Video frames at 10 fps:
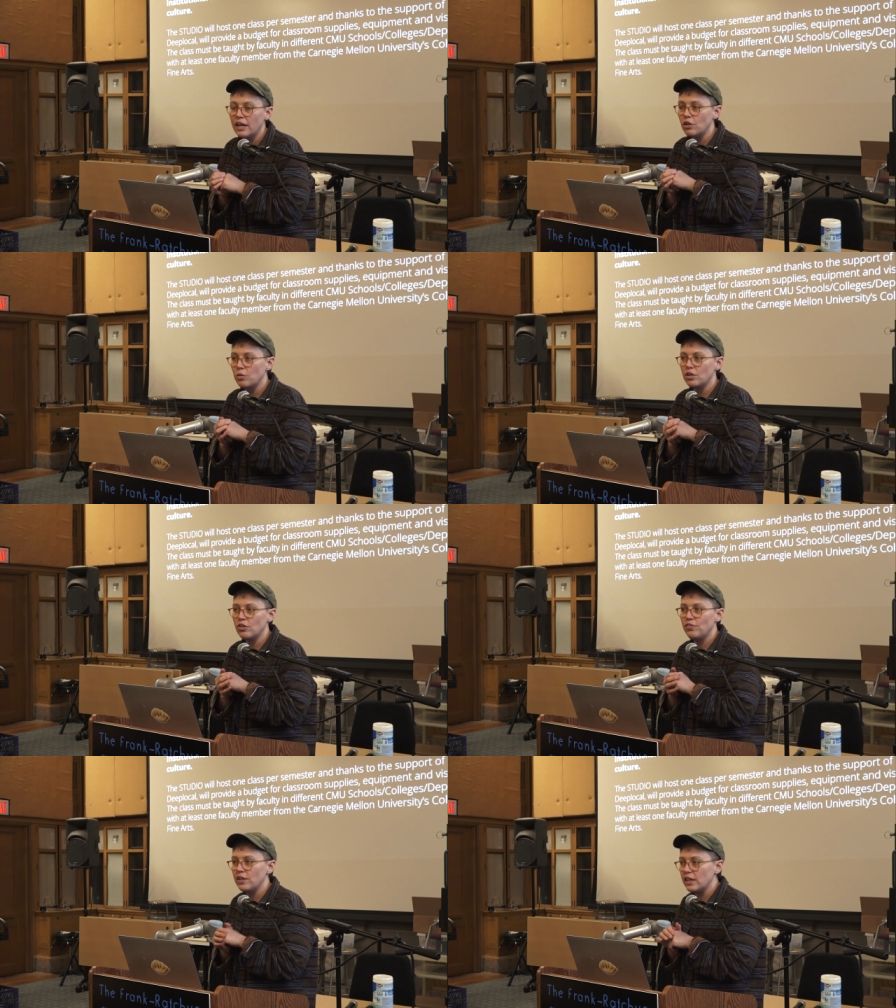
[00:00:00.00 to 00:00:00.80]
I don't want
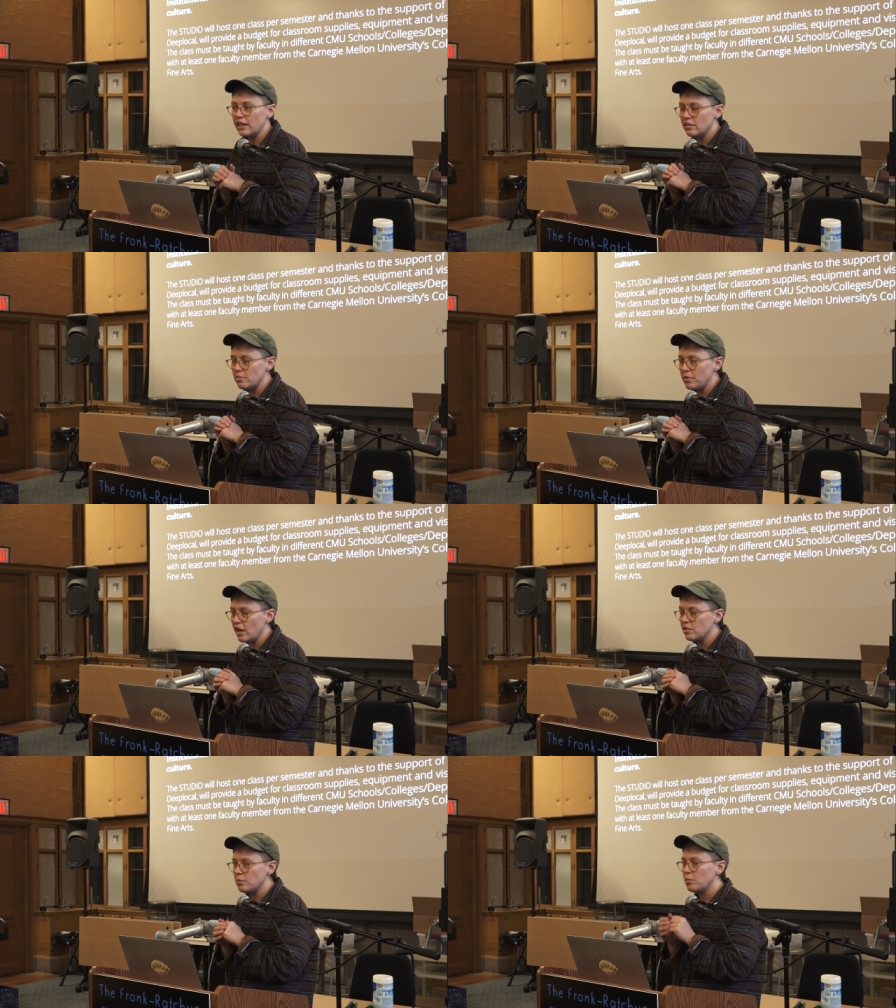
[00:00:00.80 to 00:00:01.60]
you to feel like it's
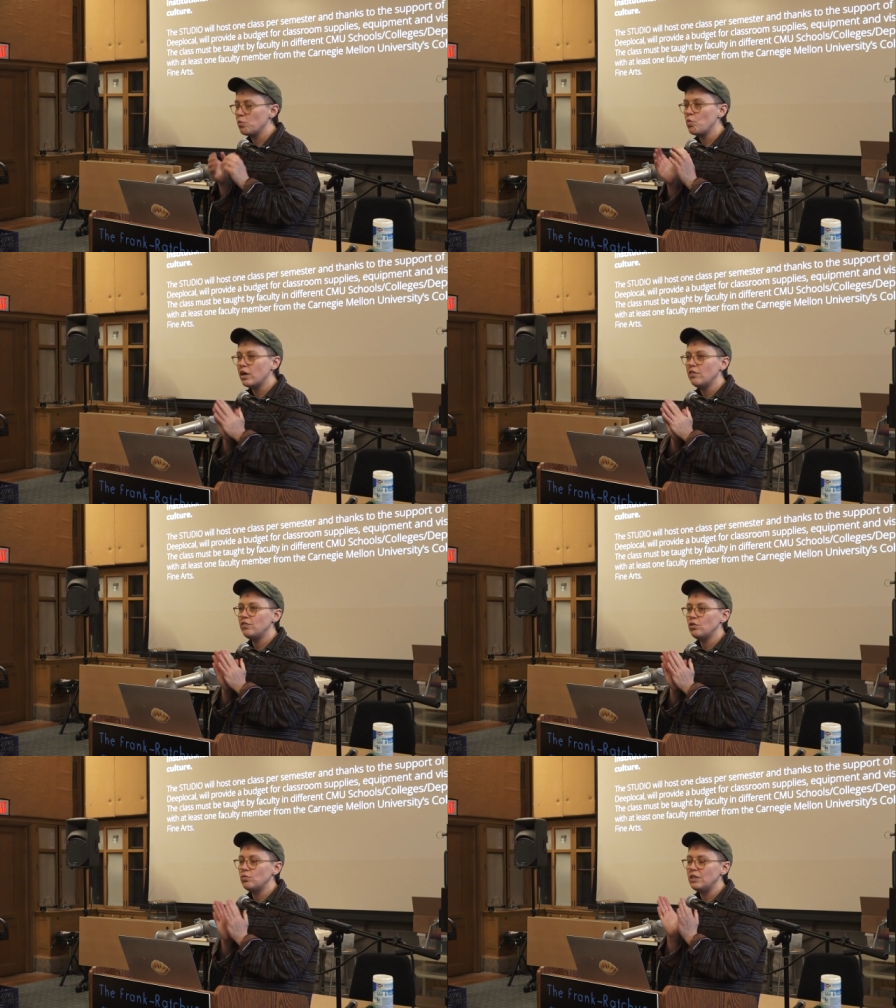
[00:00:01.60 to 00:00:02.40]
impossible, but one
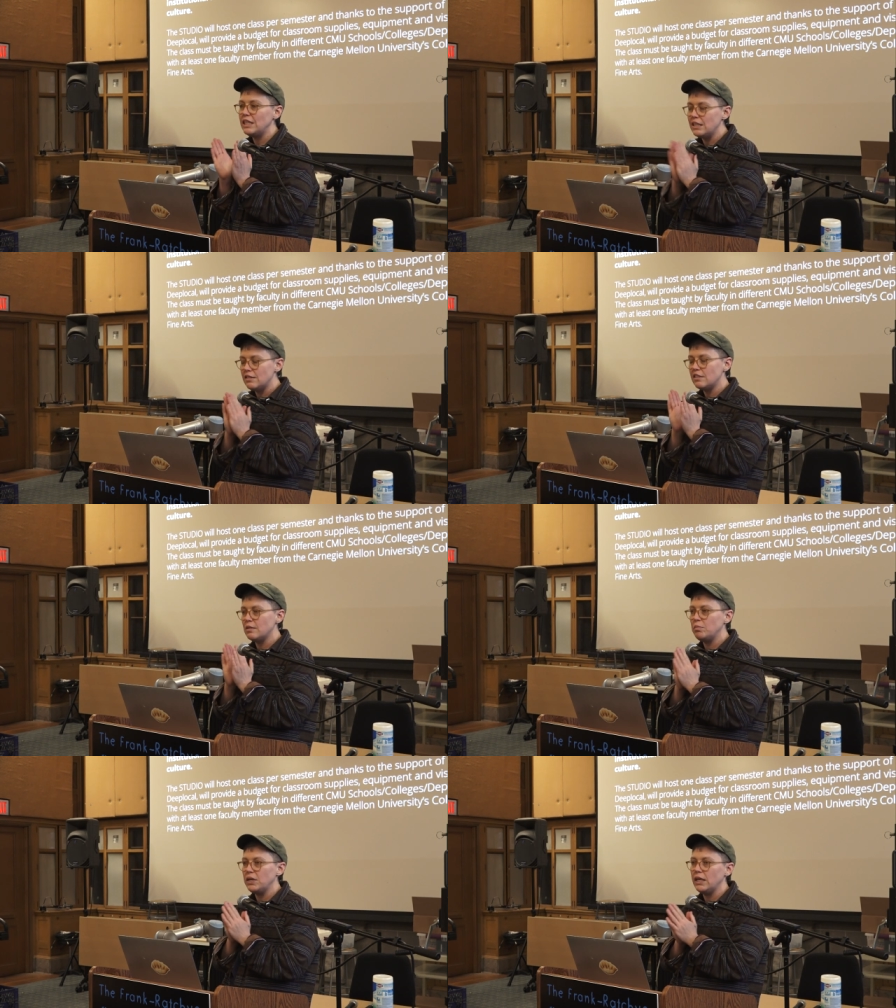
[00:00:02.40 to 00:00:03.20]
of you needs
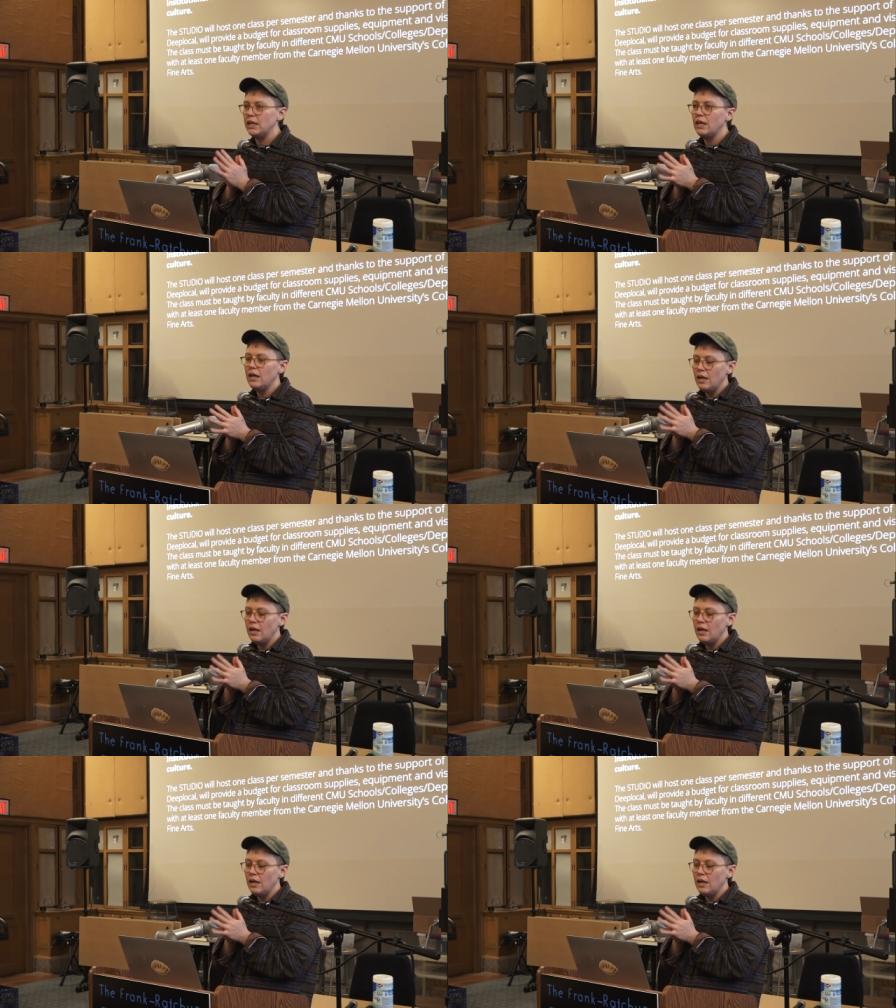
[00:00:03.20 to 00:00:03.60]
to be